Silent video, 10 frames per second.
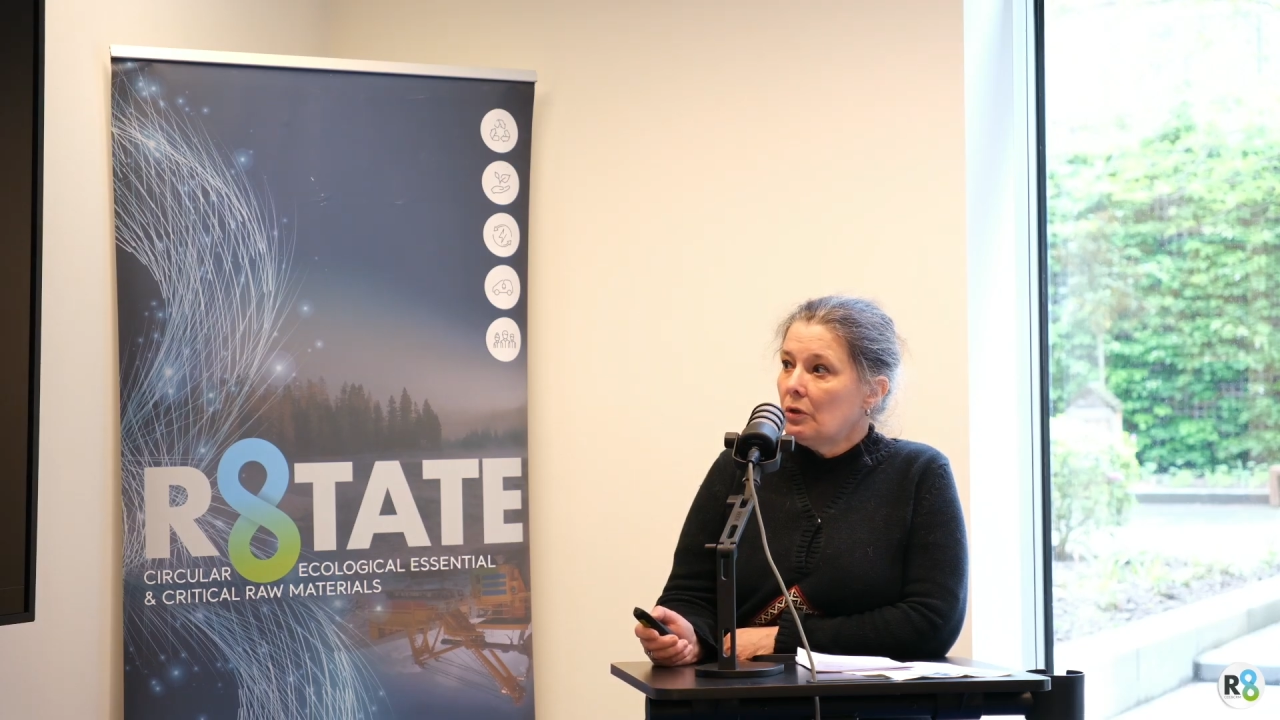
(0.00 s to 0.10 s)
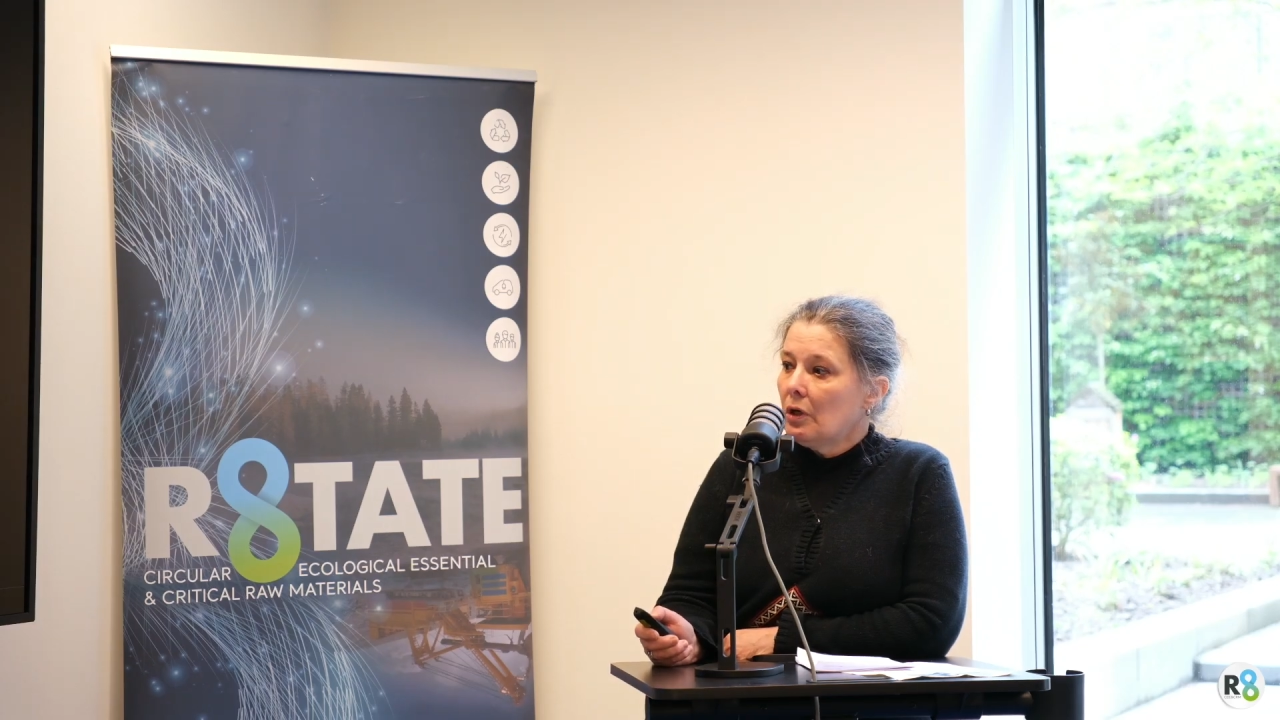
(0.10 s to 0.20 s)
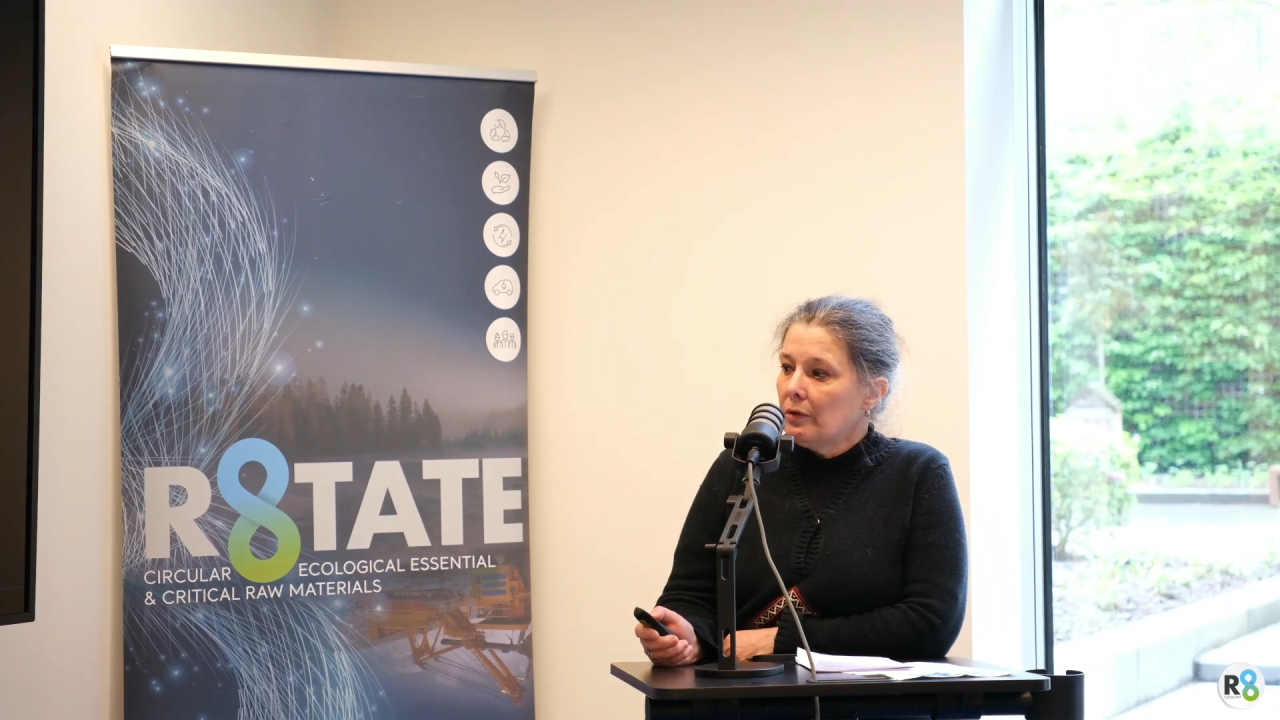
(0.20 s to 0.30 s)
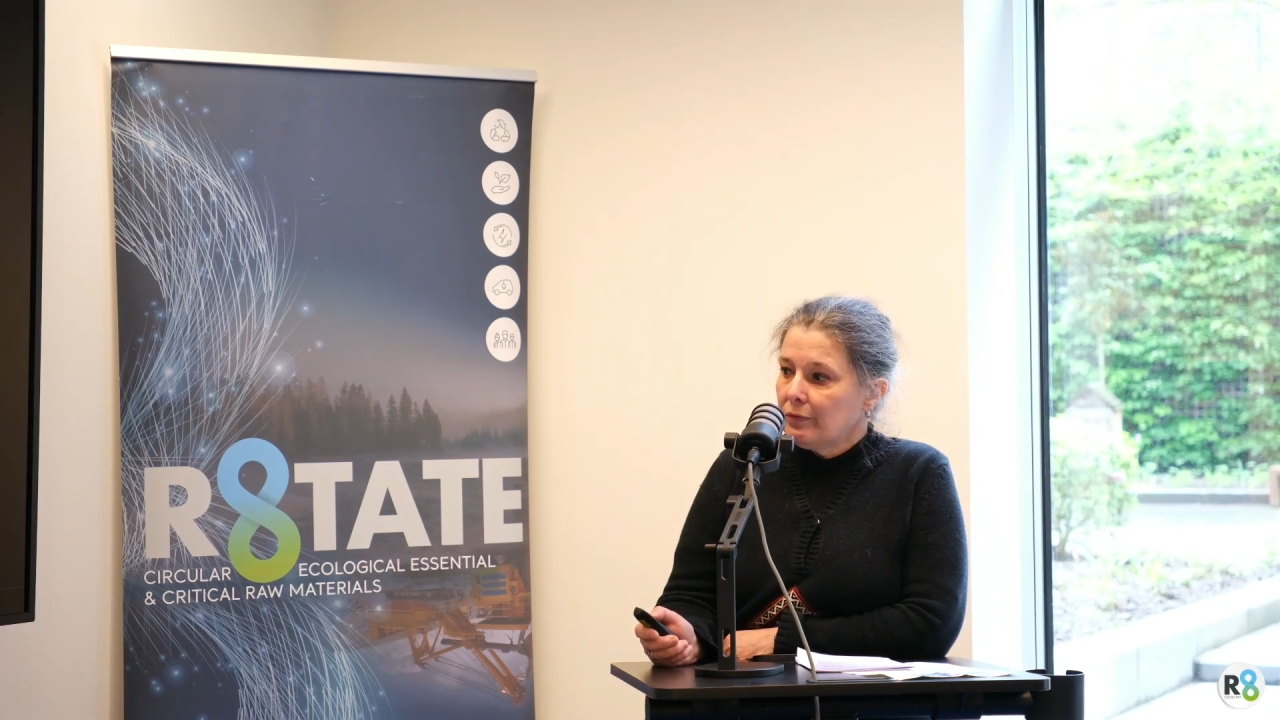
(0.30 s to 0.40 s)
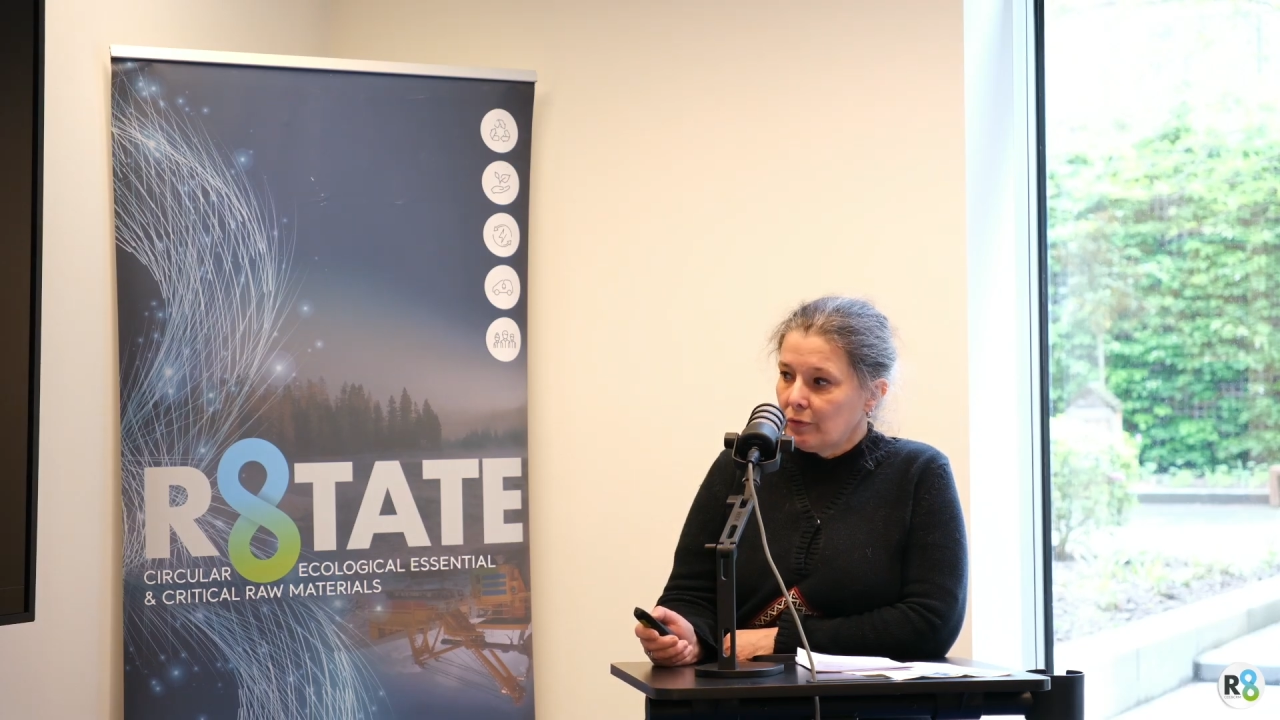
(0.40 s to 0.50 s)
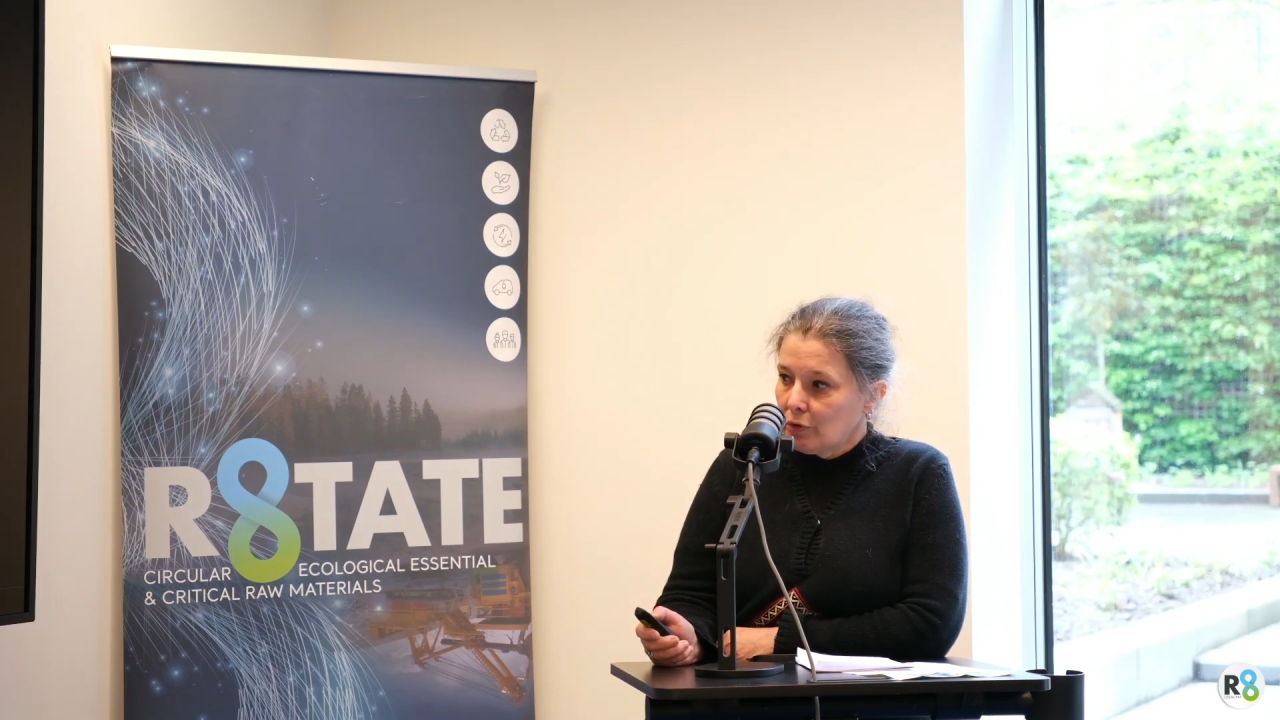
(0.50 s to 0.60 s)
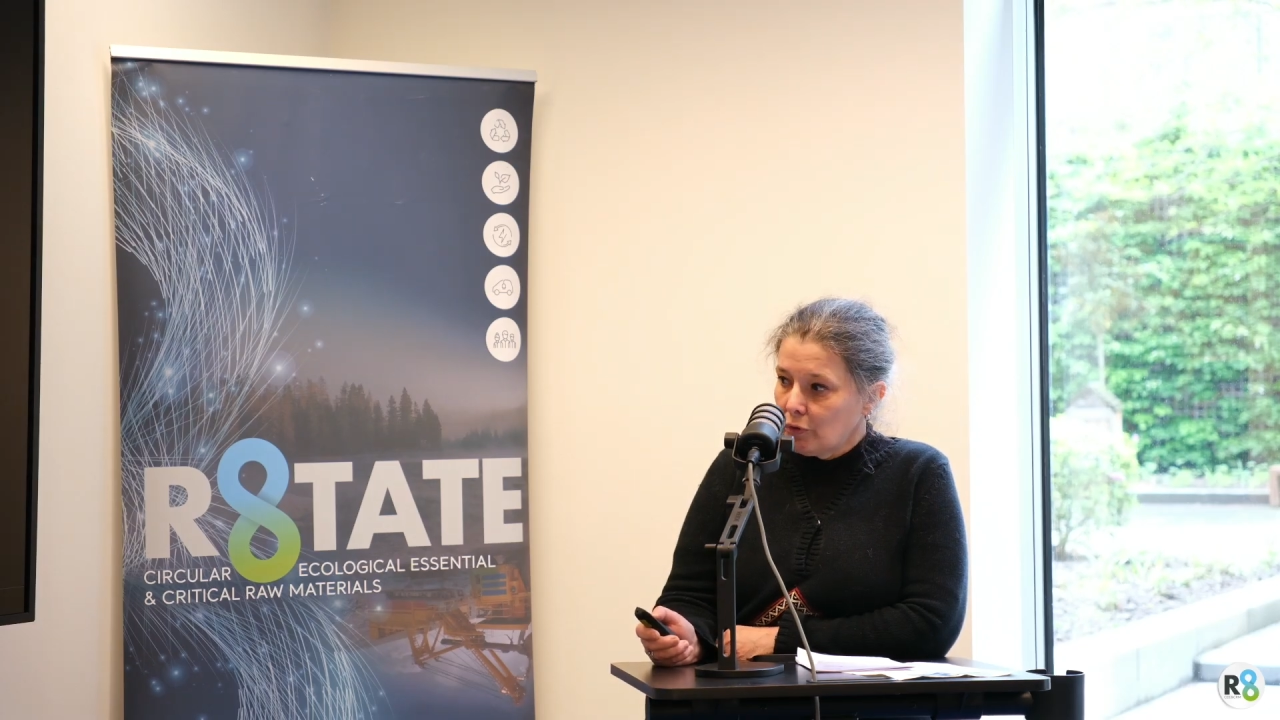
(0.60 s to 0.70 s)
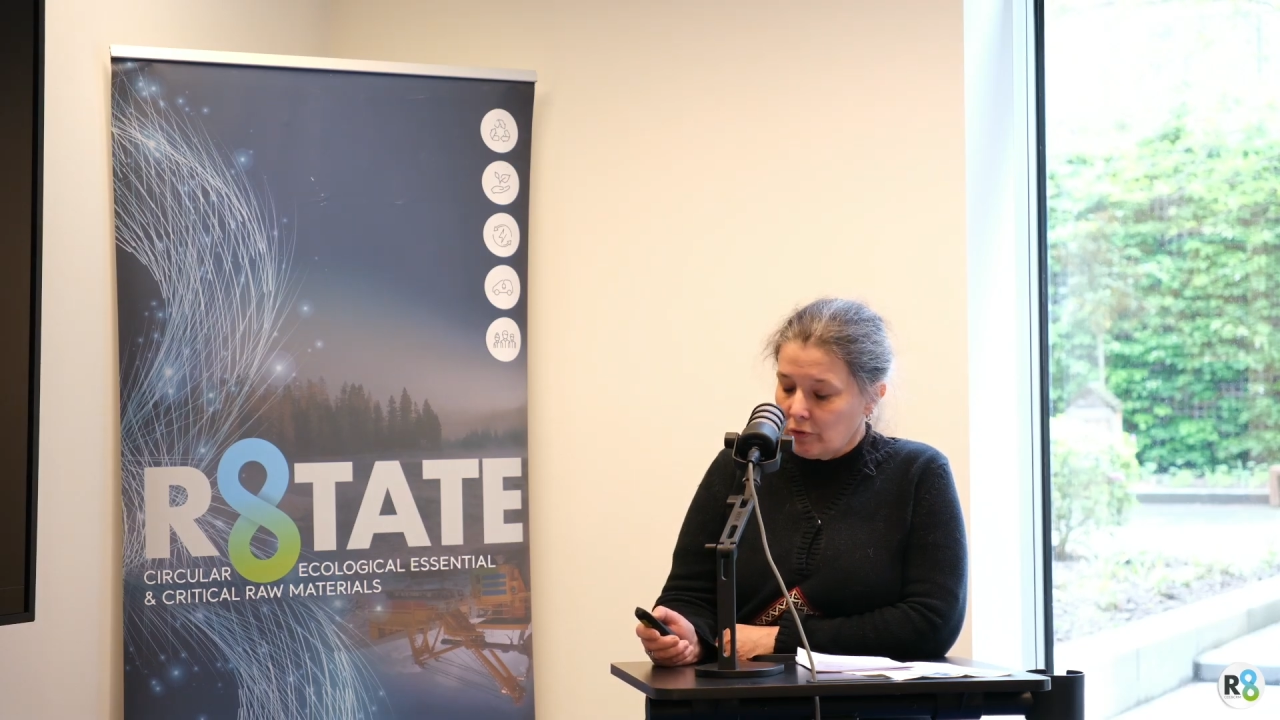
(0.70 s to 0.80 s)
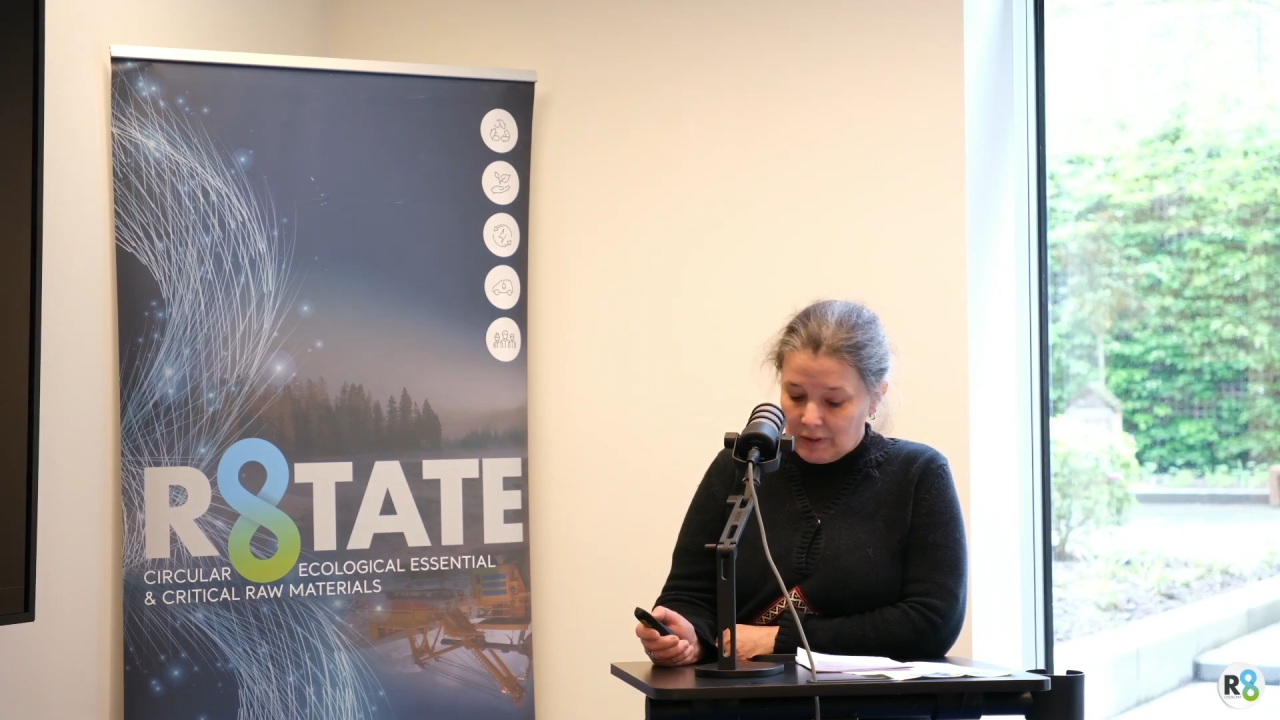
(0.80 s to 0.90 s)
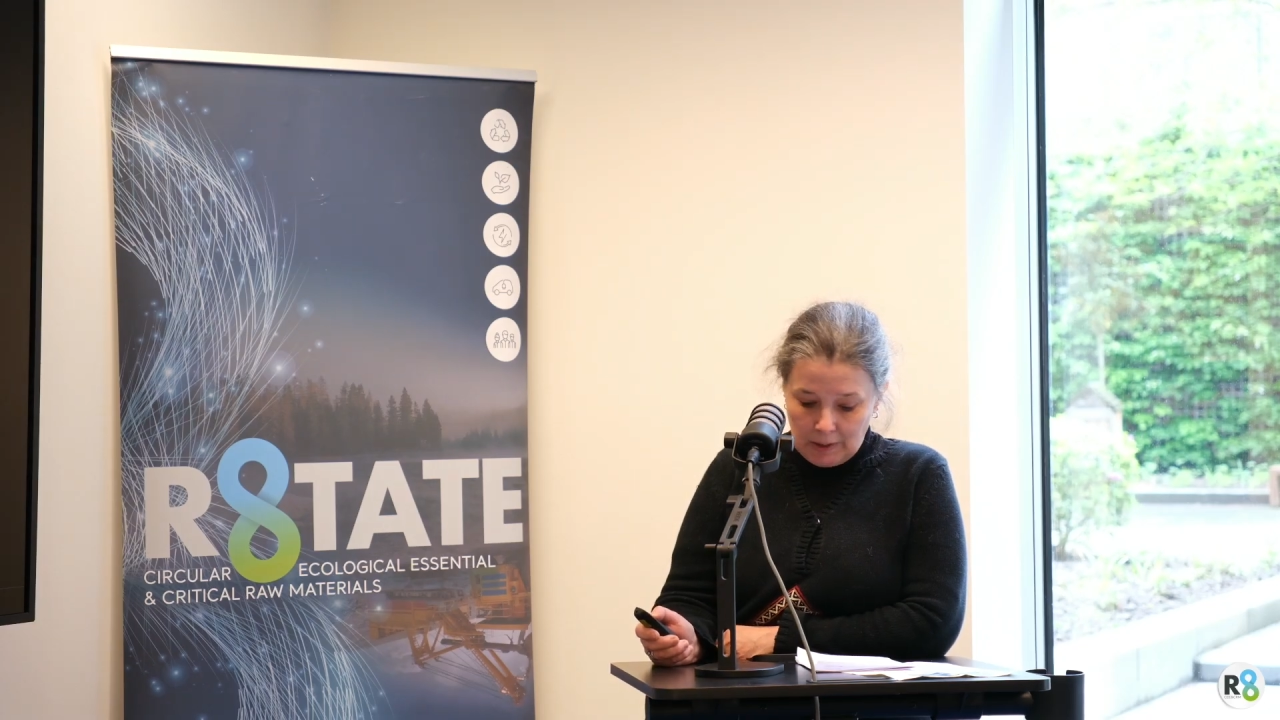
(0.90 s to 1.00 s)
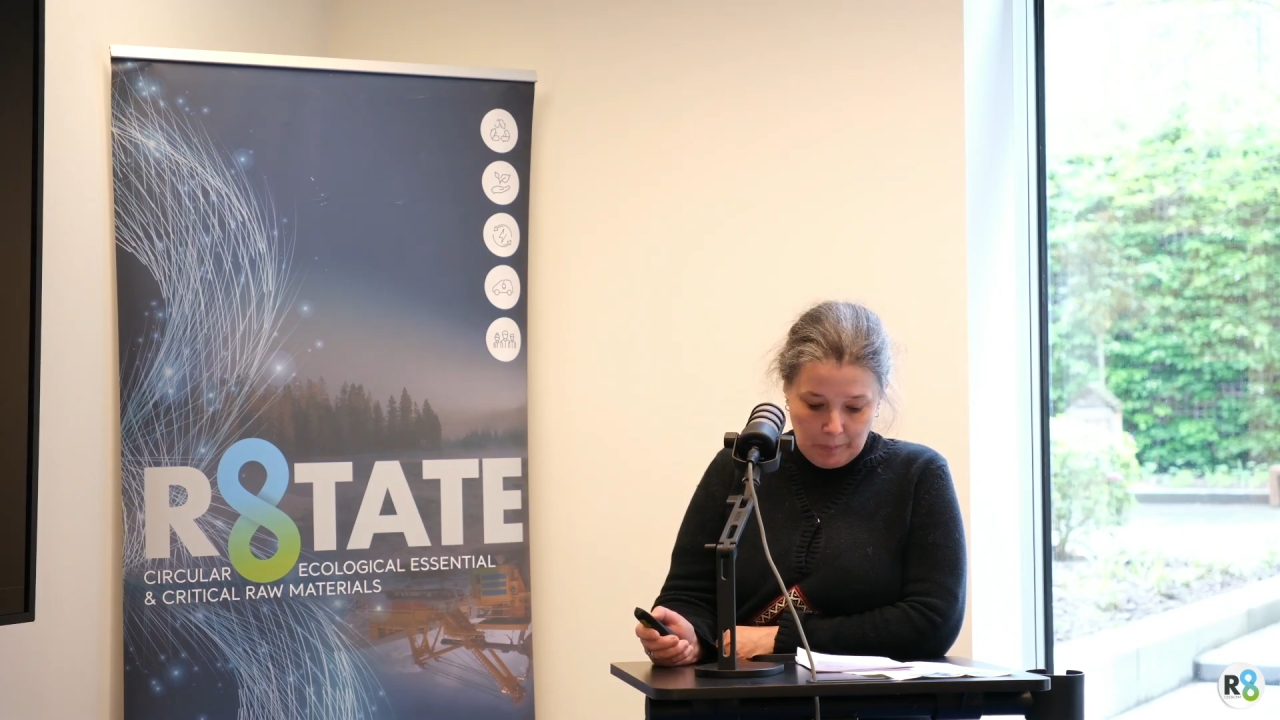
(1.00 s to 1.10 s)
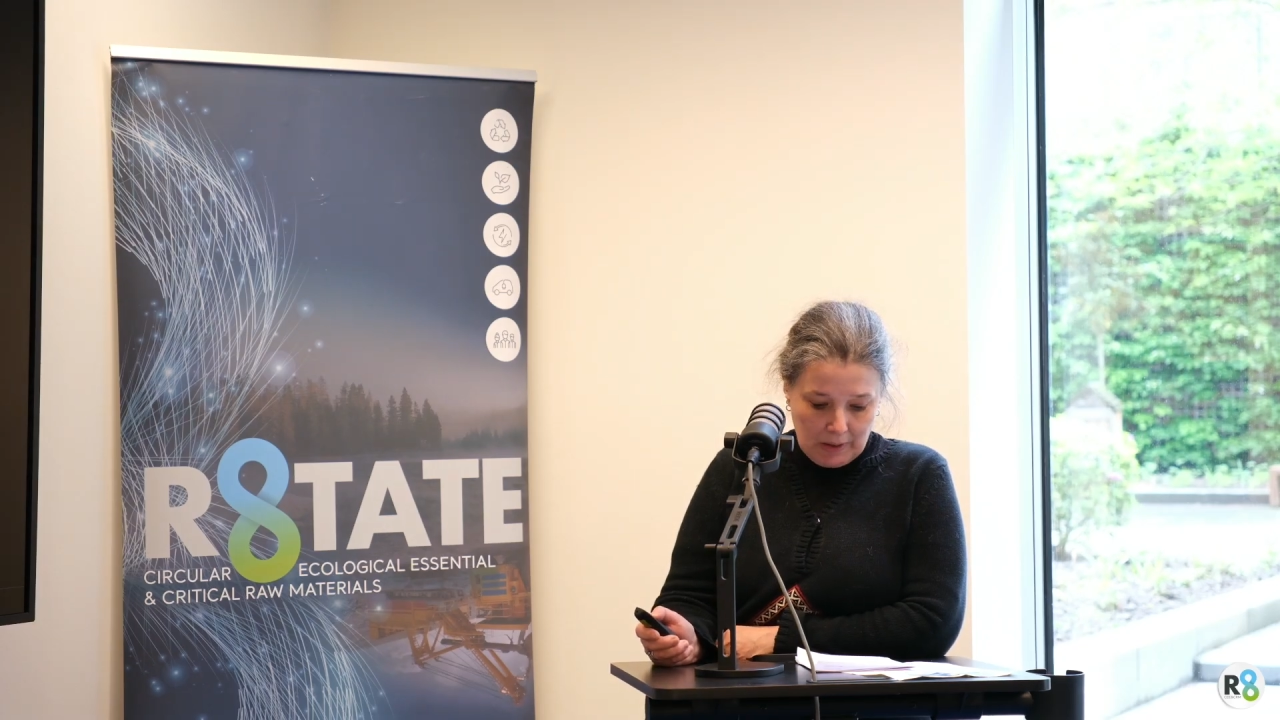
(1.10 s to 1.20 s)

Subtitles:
of the Rotate